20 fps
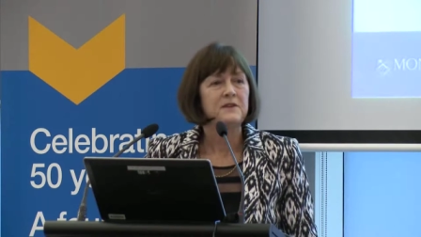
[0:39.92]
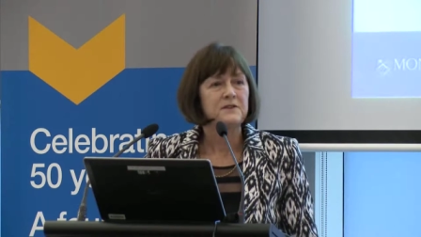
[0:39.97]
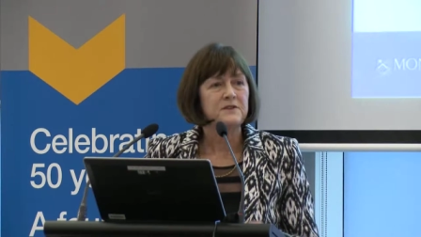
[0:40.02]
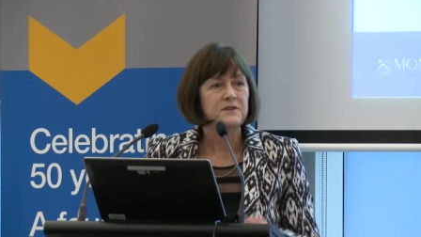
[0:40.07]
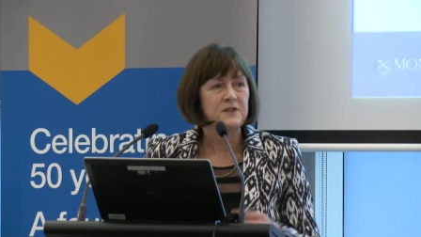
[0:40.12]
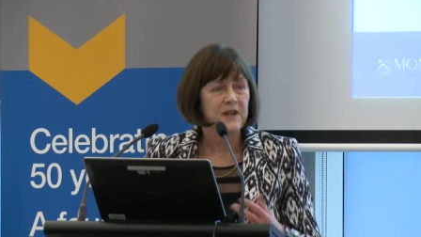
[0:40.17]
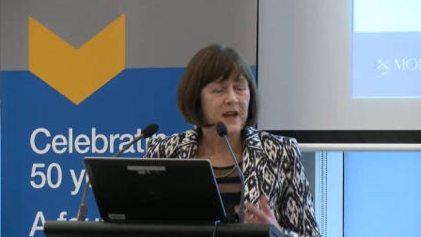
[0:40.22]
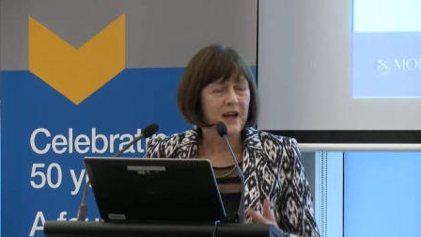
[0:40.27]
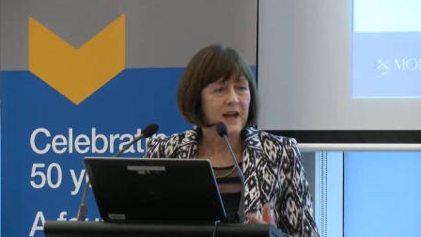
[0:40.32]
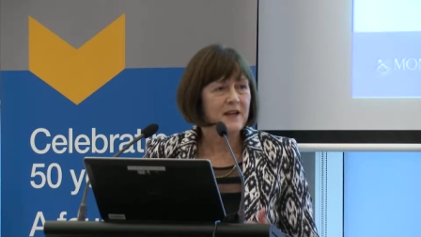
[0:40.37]

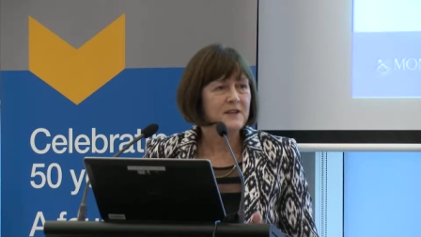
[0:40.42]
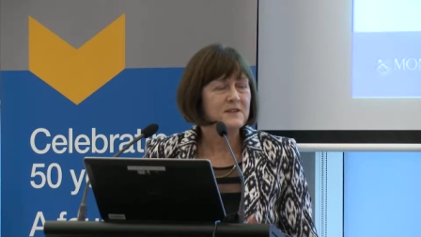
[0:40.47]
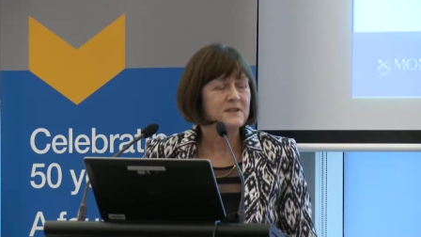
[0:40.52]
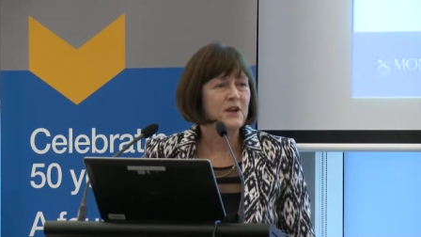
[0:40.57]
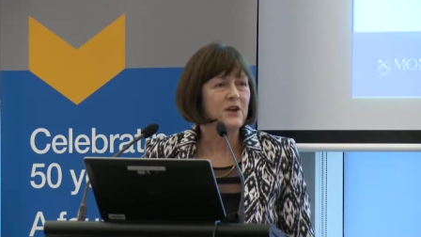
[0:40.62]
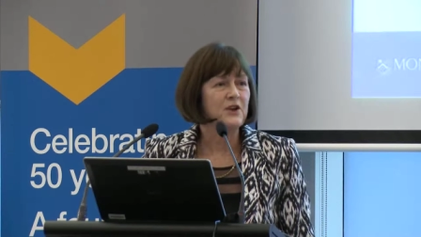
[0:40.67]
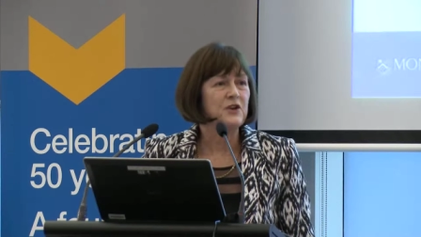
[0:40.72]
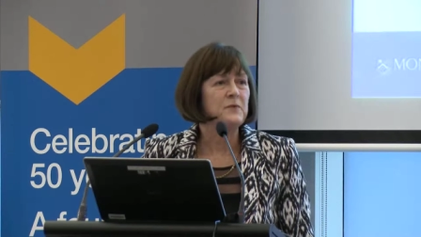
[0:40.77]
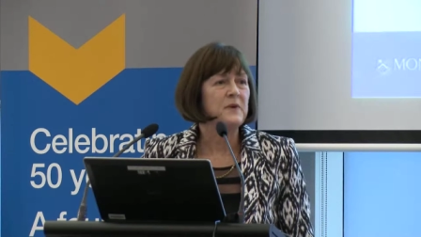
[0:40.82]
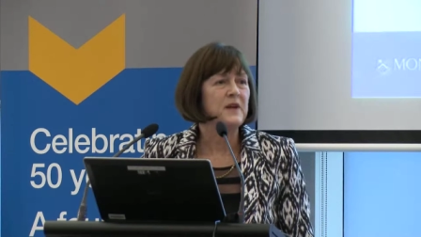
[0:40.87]
Today is
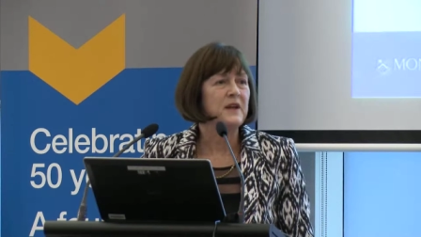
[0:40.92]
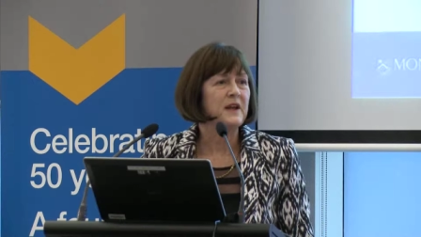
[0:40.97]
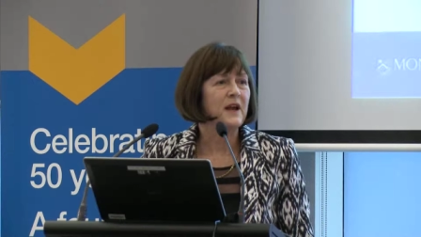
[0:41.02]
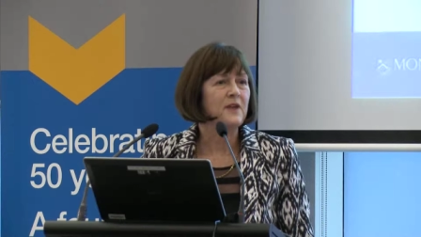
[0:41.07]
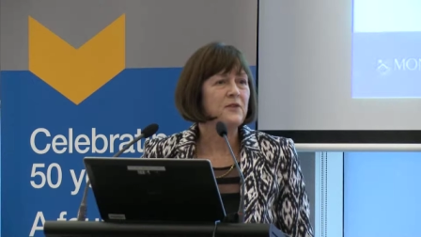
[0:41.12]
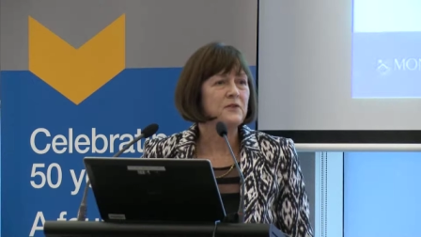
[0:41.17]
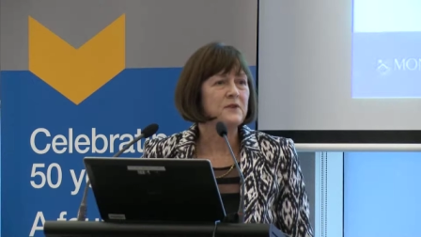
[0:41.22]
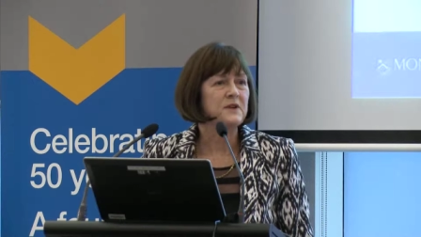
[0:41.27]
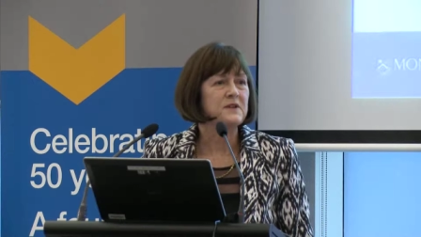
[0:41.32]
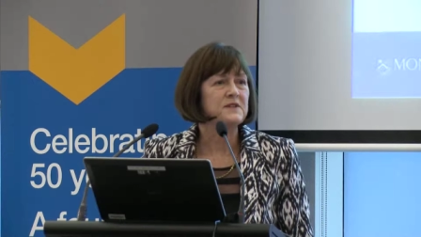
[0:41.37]
going to be
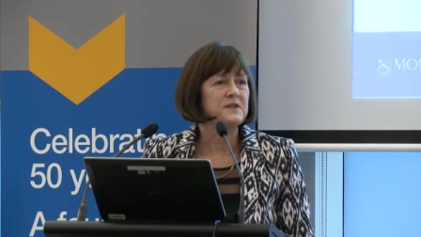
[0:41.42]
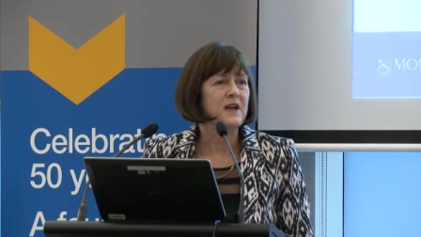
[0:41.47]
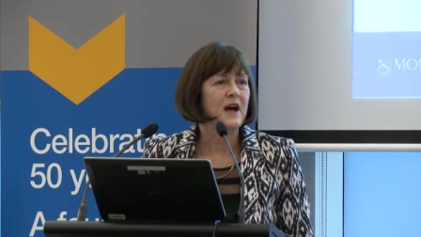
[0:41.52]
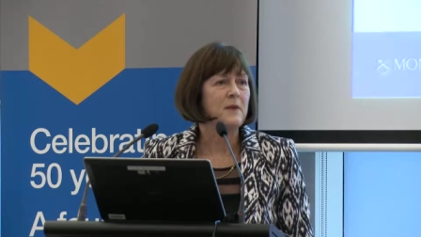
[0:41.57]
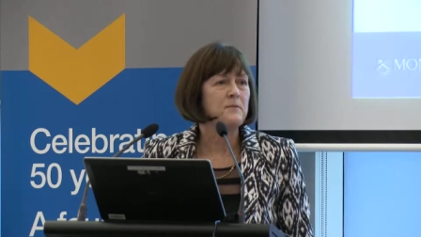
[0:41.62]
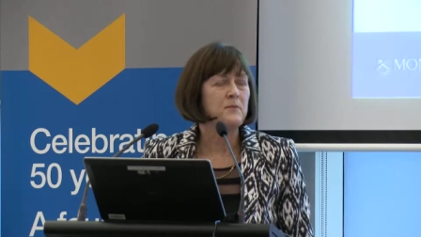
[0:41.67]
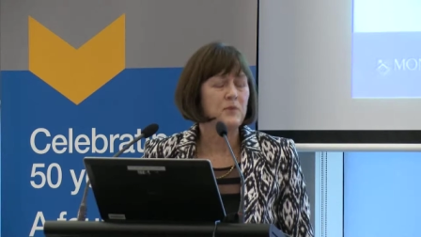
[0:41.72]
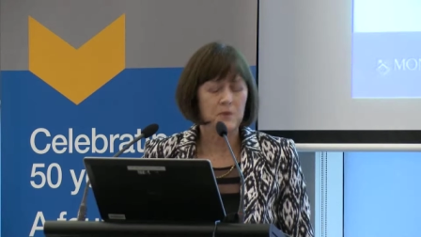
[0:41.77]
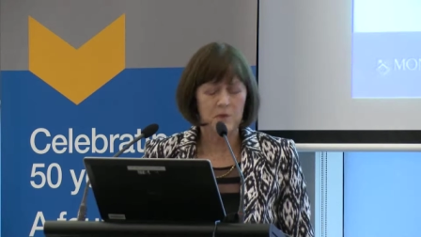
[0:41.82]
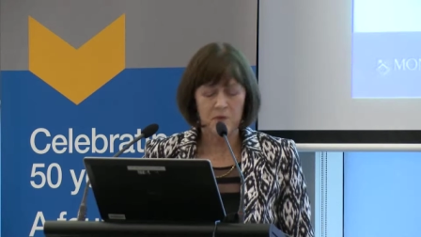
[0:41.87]
another
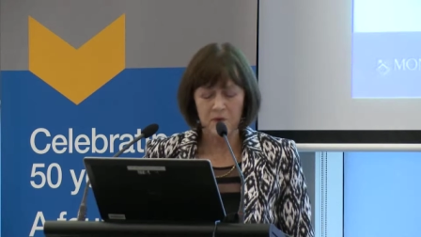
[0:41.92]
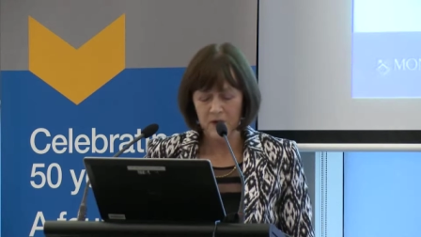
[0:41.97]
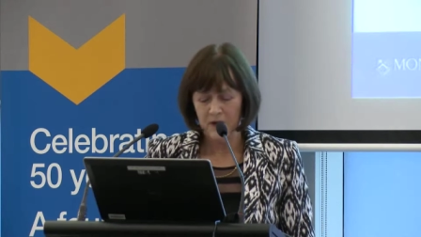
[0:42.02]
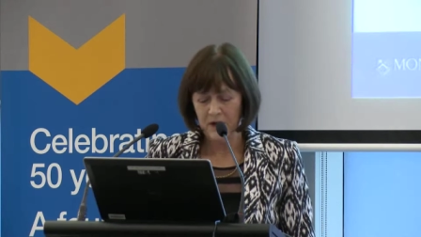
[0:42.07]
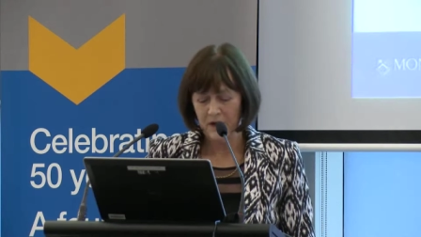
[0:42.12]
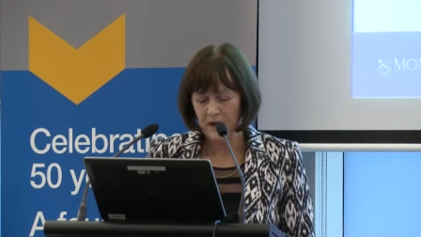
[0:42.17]
example,